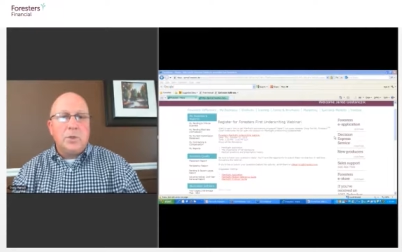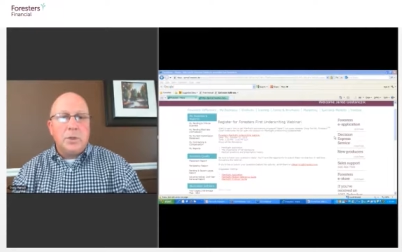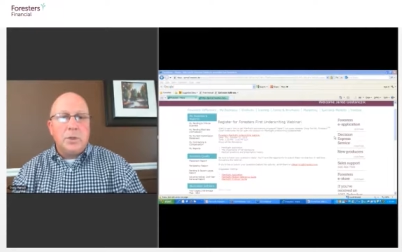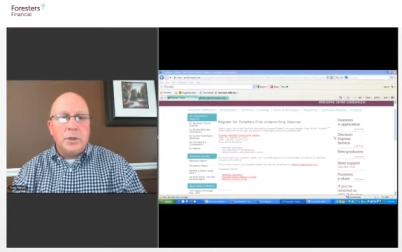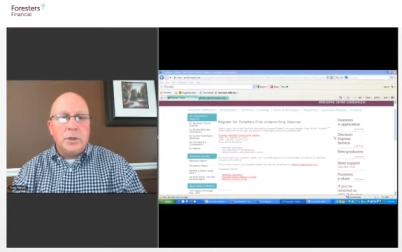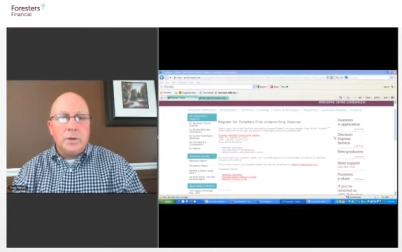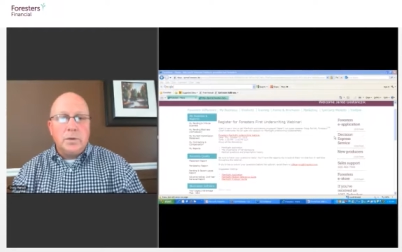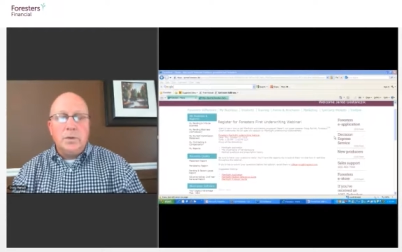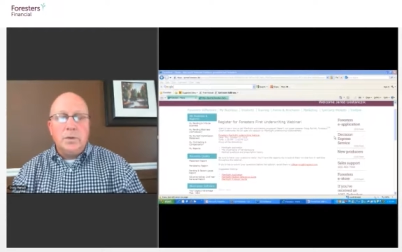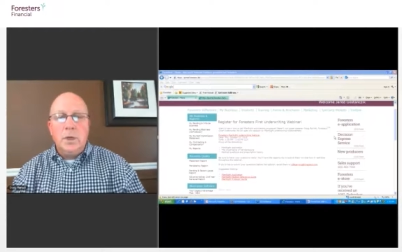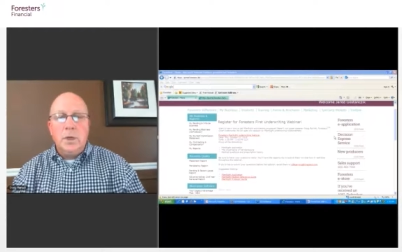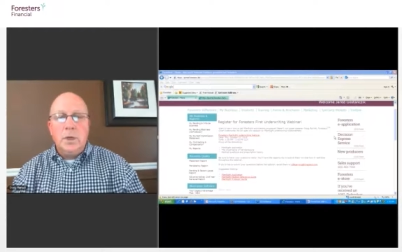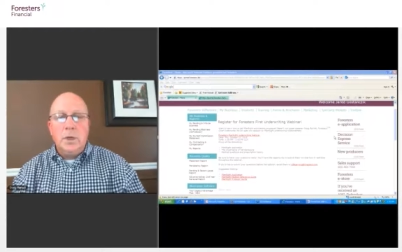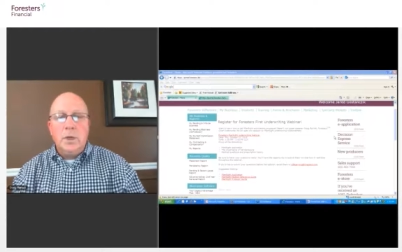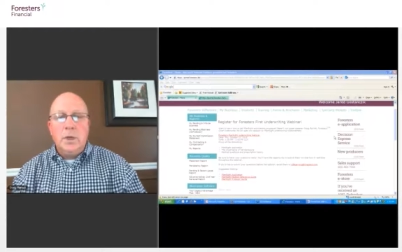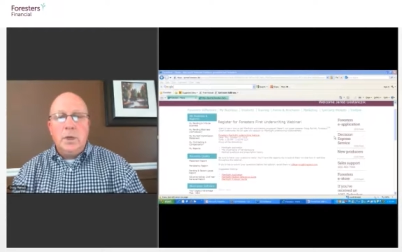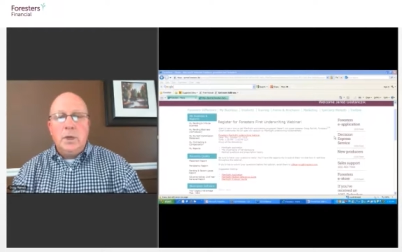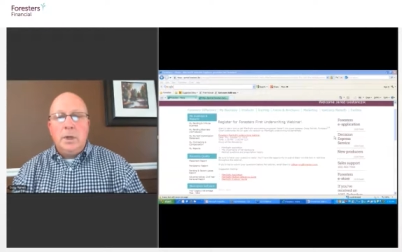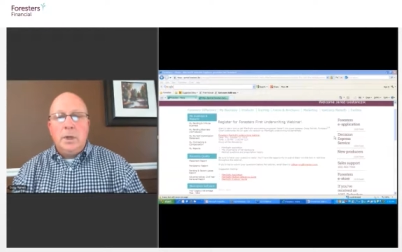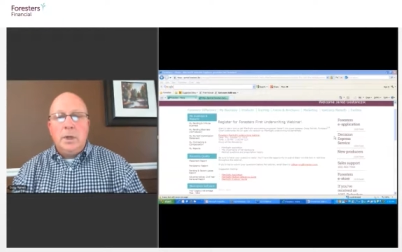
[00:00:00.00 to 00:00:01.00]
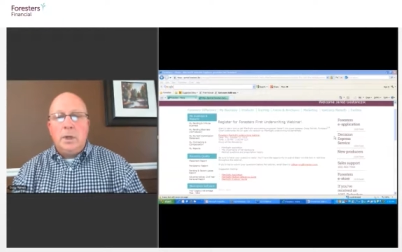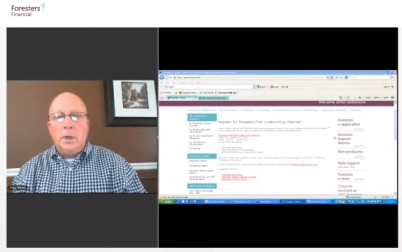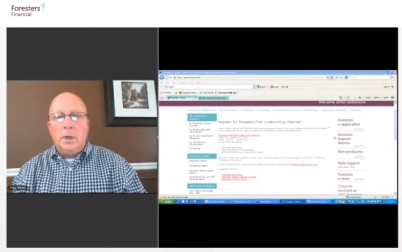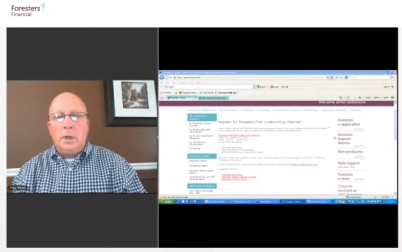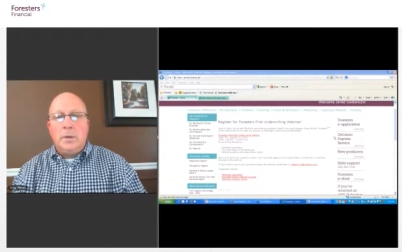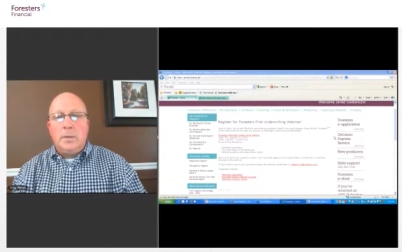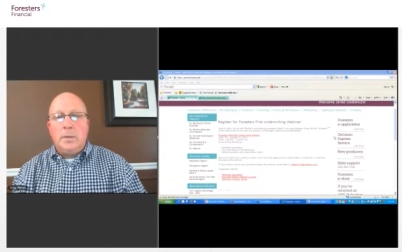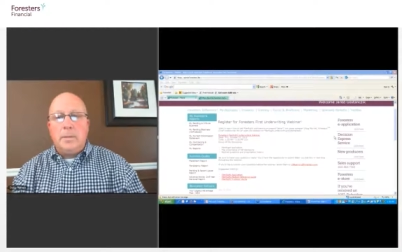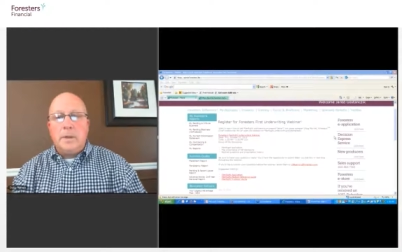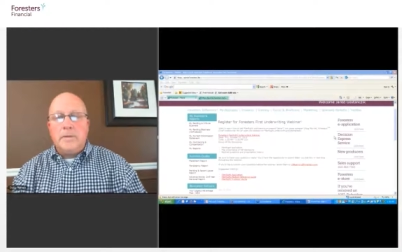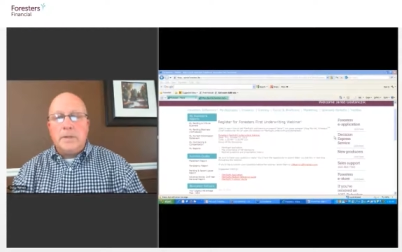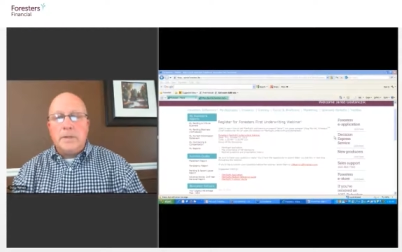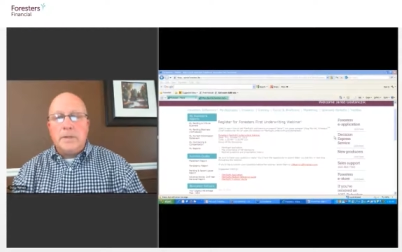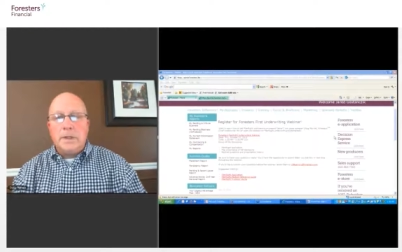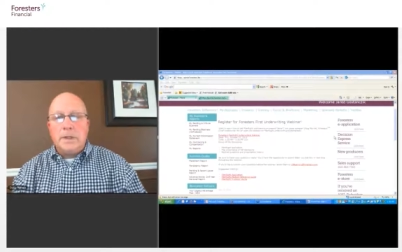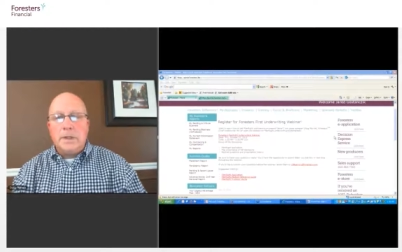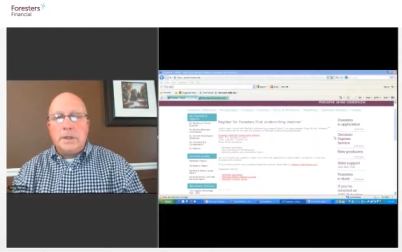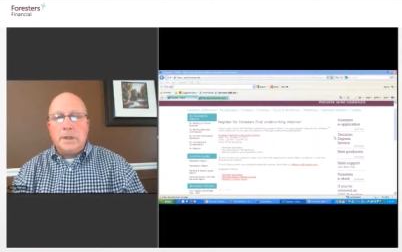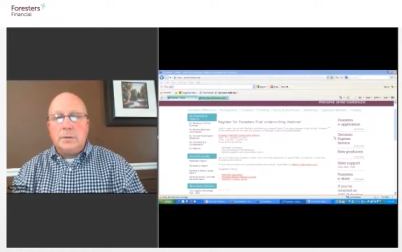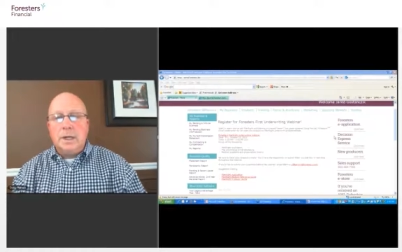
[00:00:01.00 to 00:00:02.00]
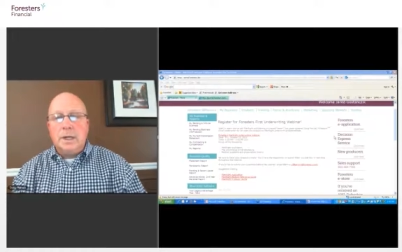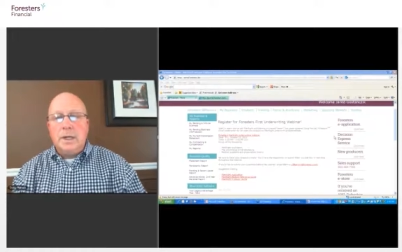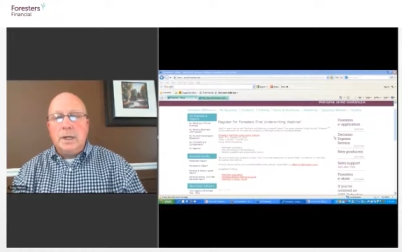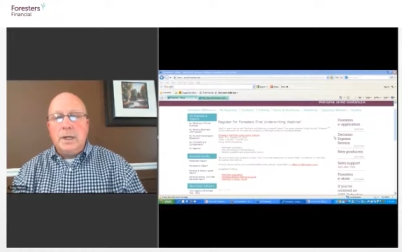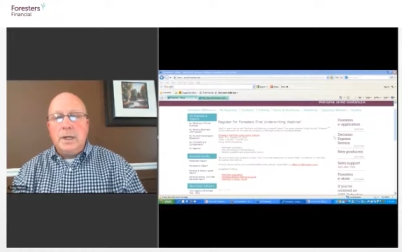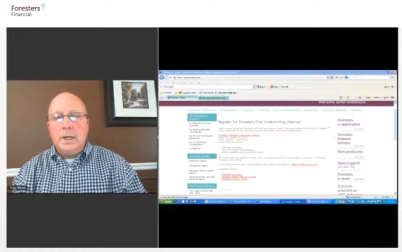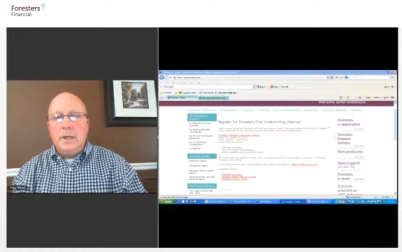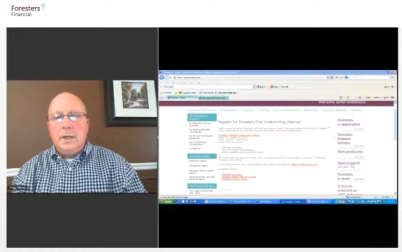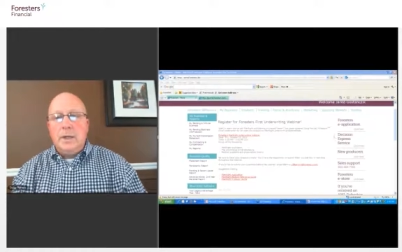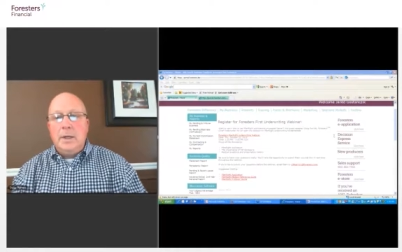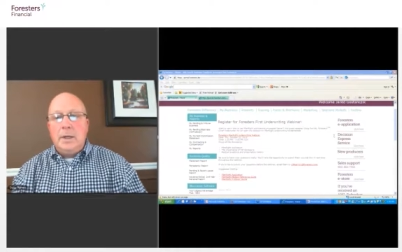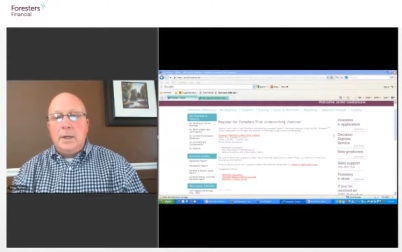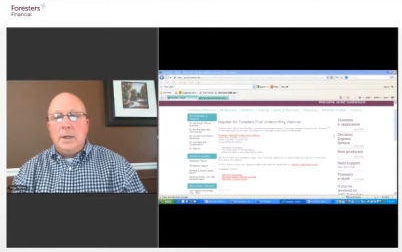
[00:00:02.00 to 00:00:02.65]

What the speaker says: and we do every single day.